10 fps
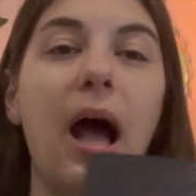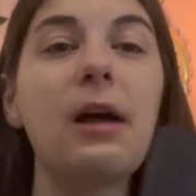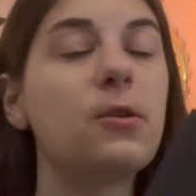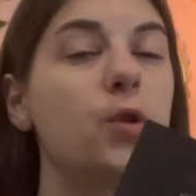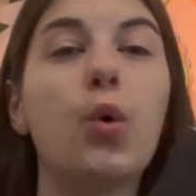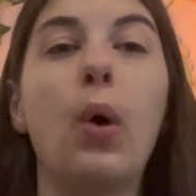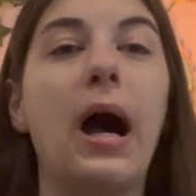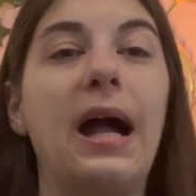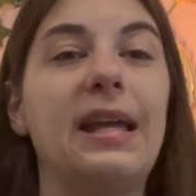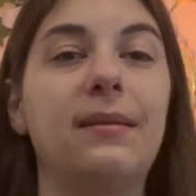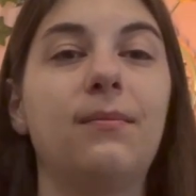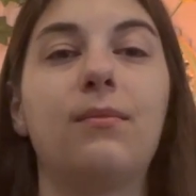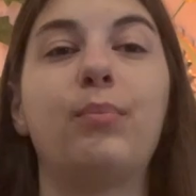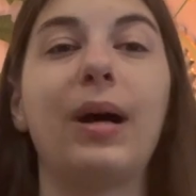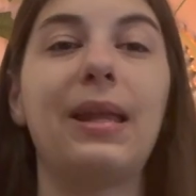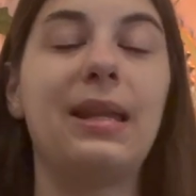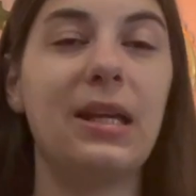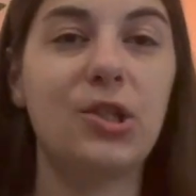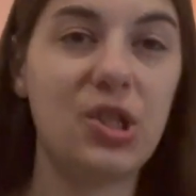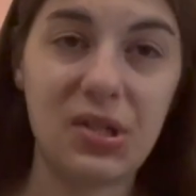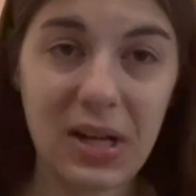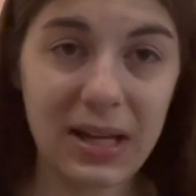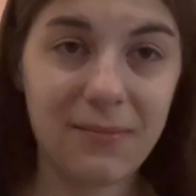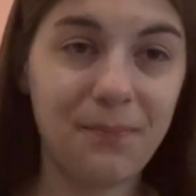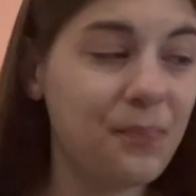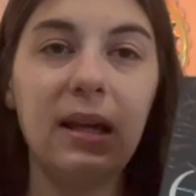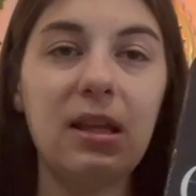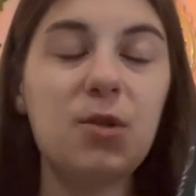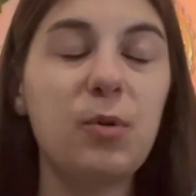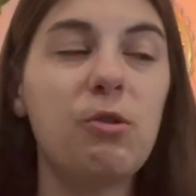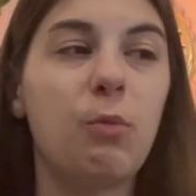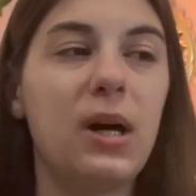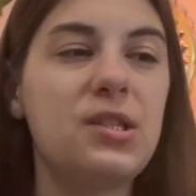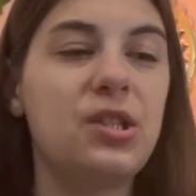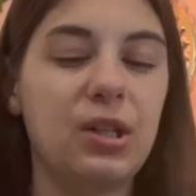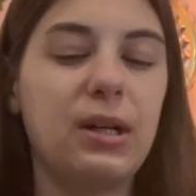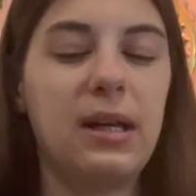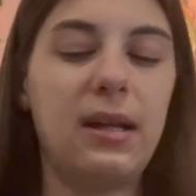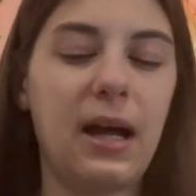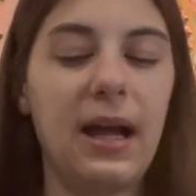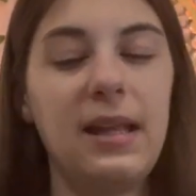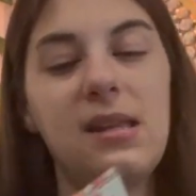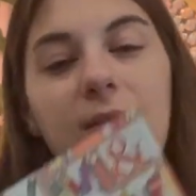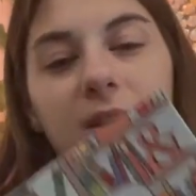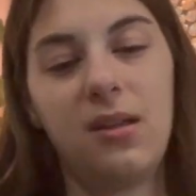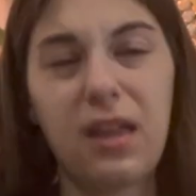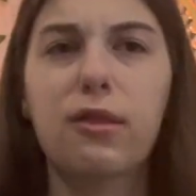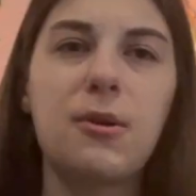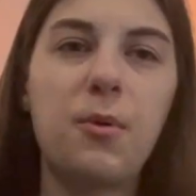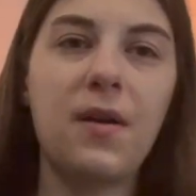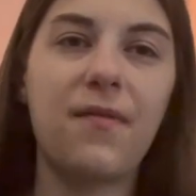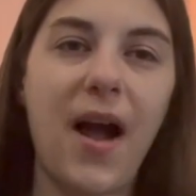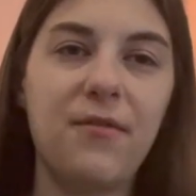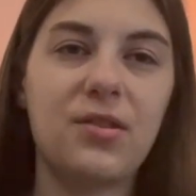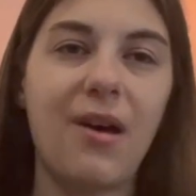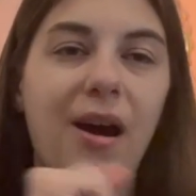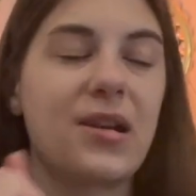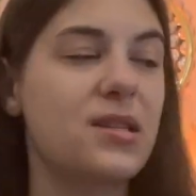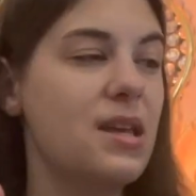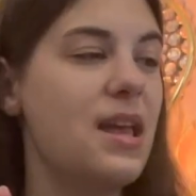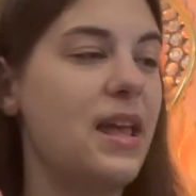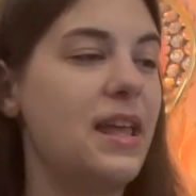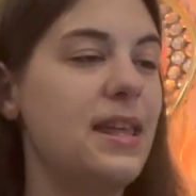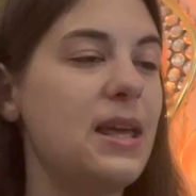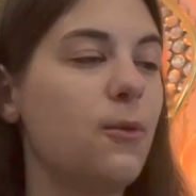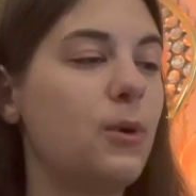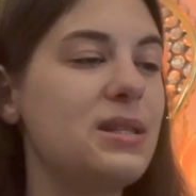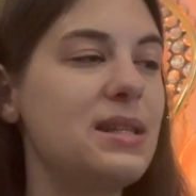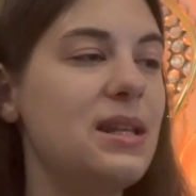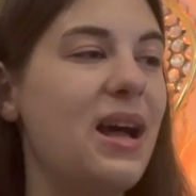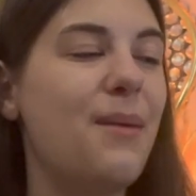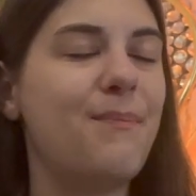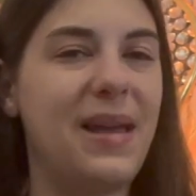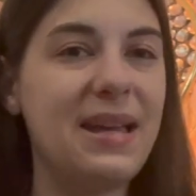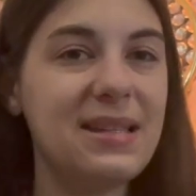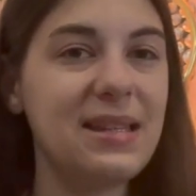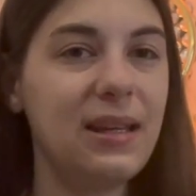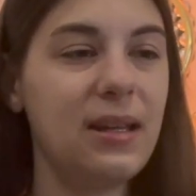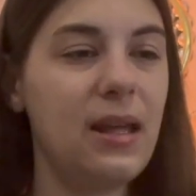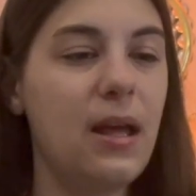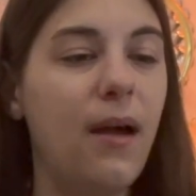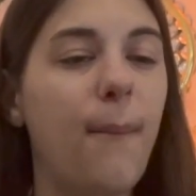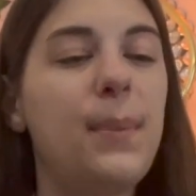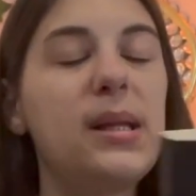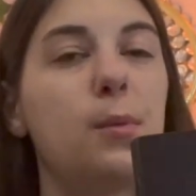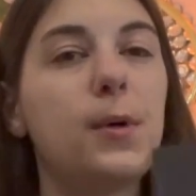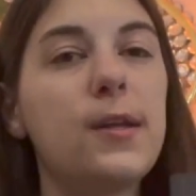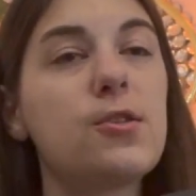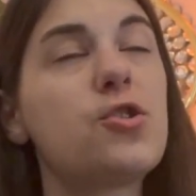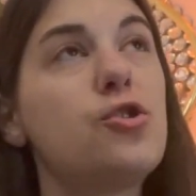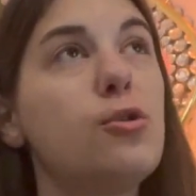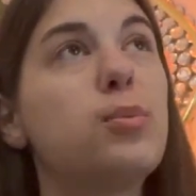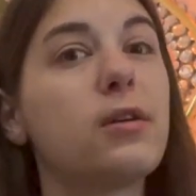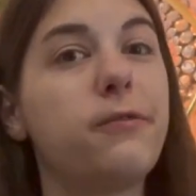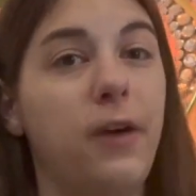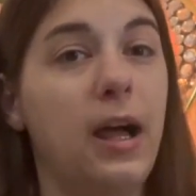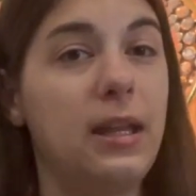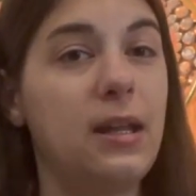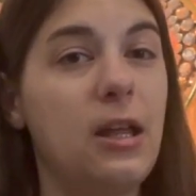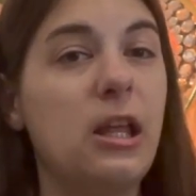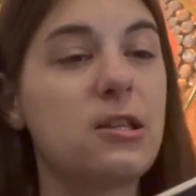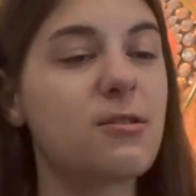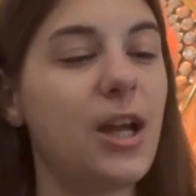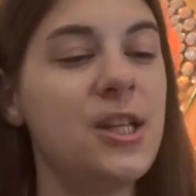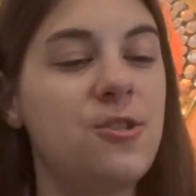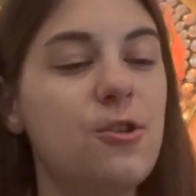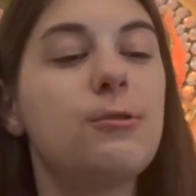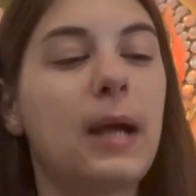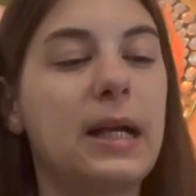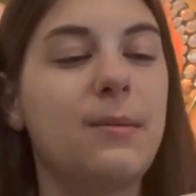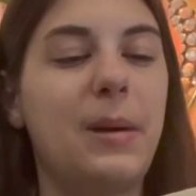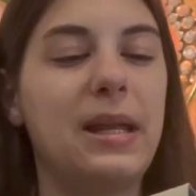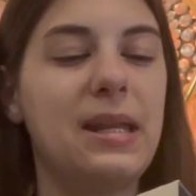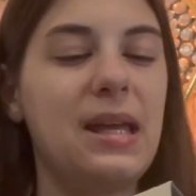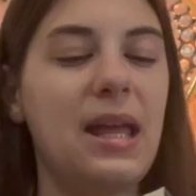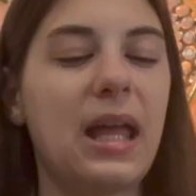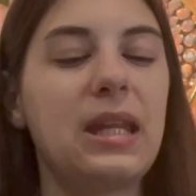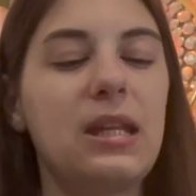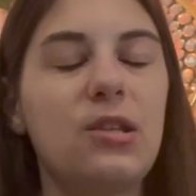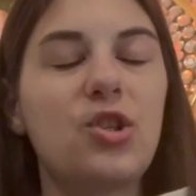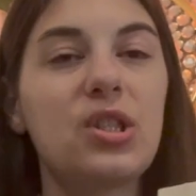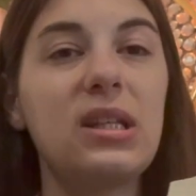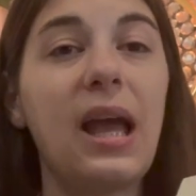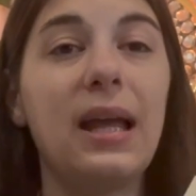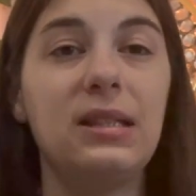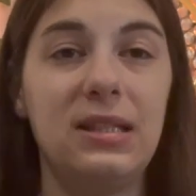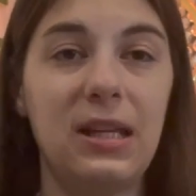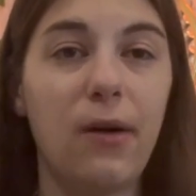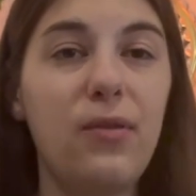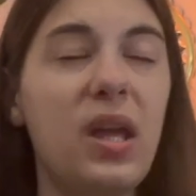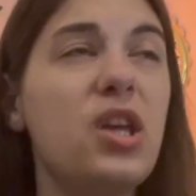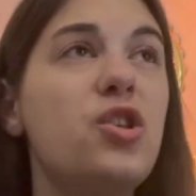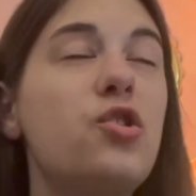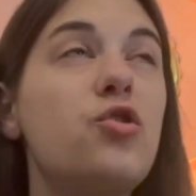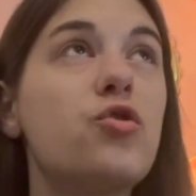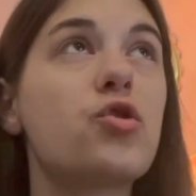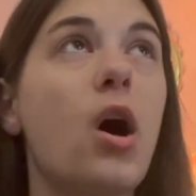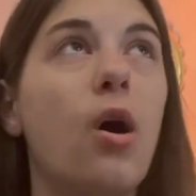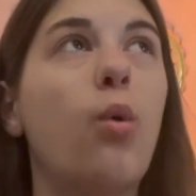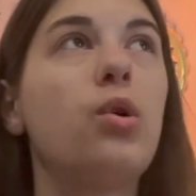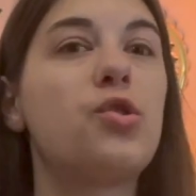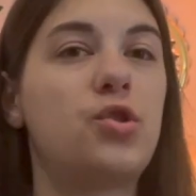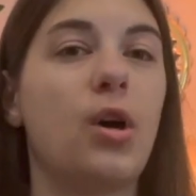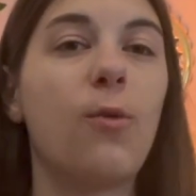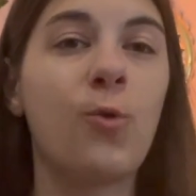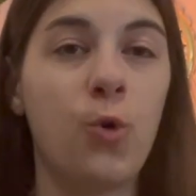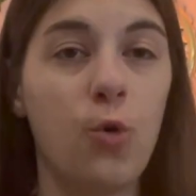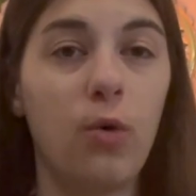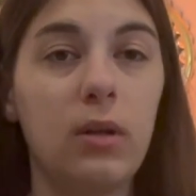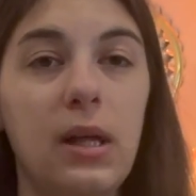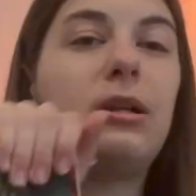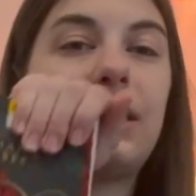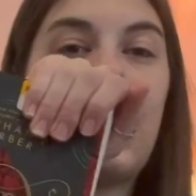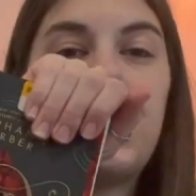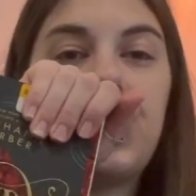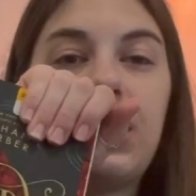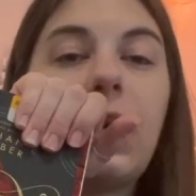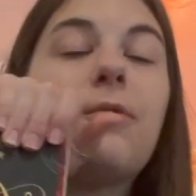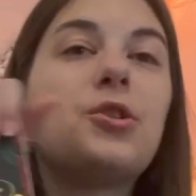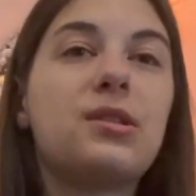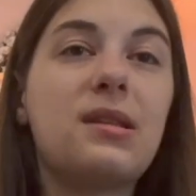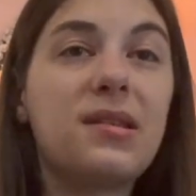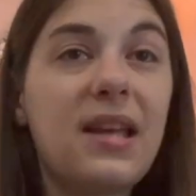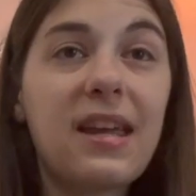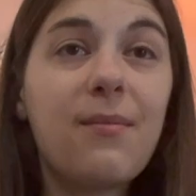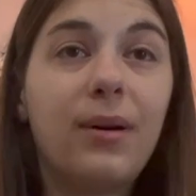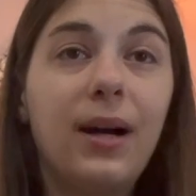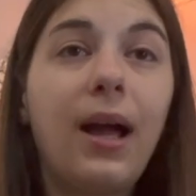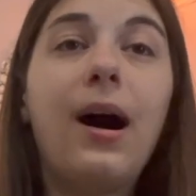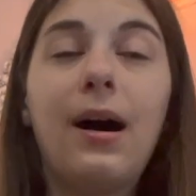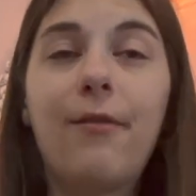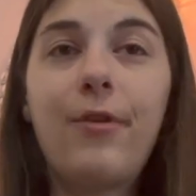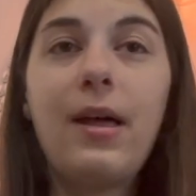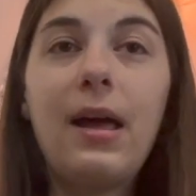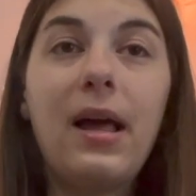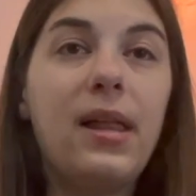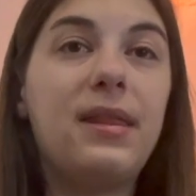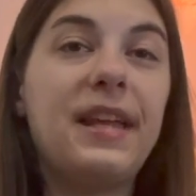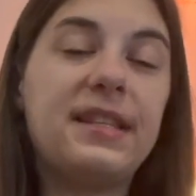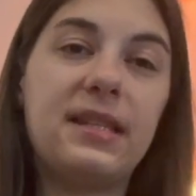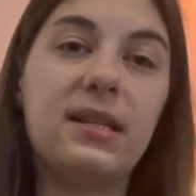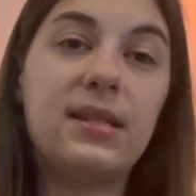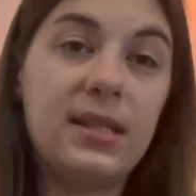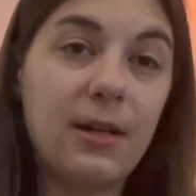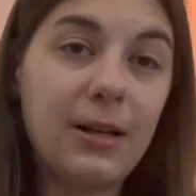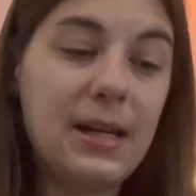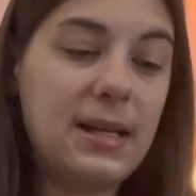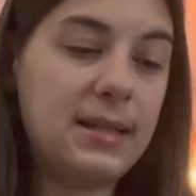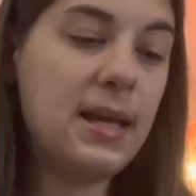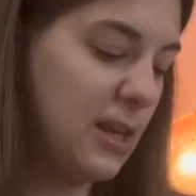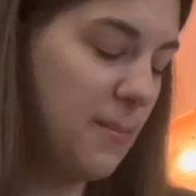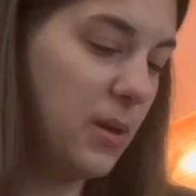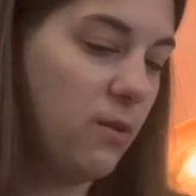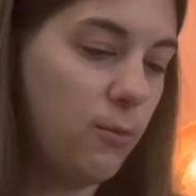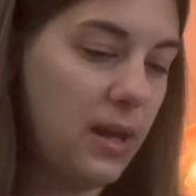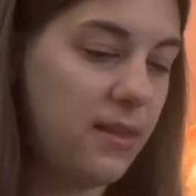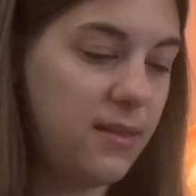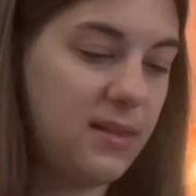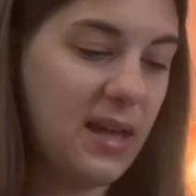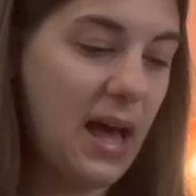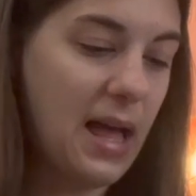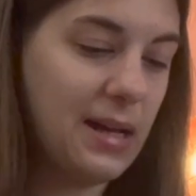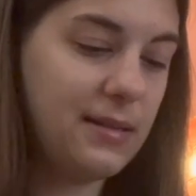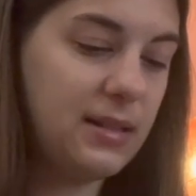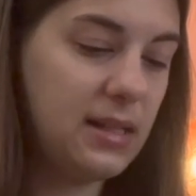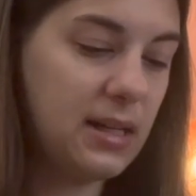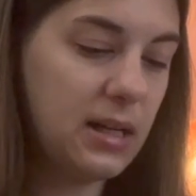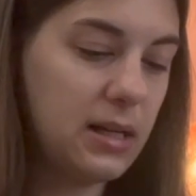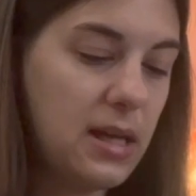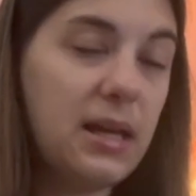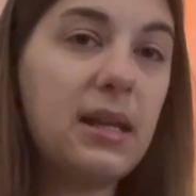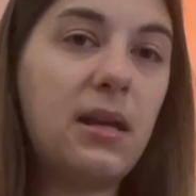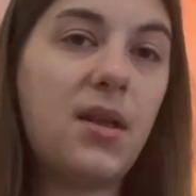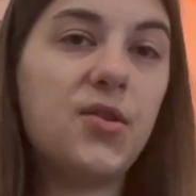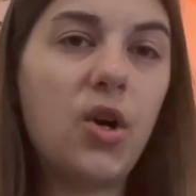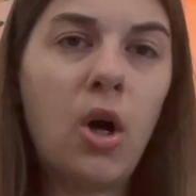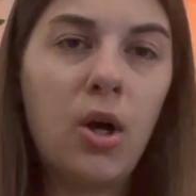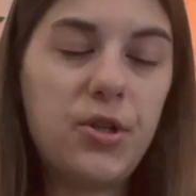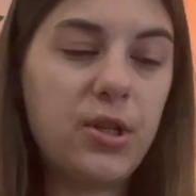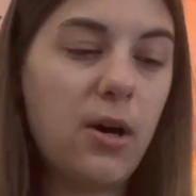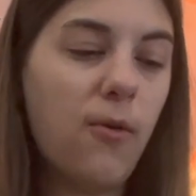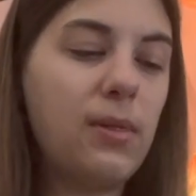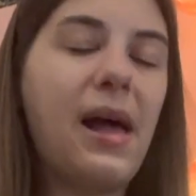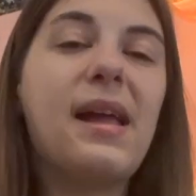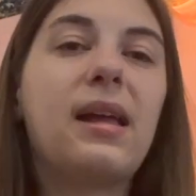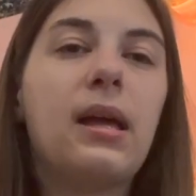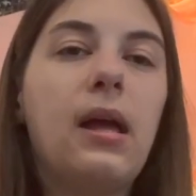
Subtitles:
I don't know why, but it just did. Like, this book was good. I'd give it a 3.5 stars. It wasn't amazing, but it was super fun. So I do recommend it, and just the idea of it is so, so cool. Legendary, which is the second book of this series. Keeping with that idea, it is also like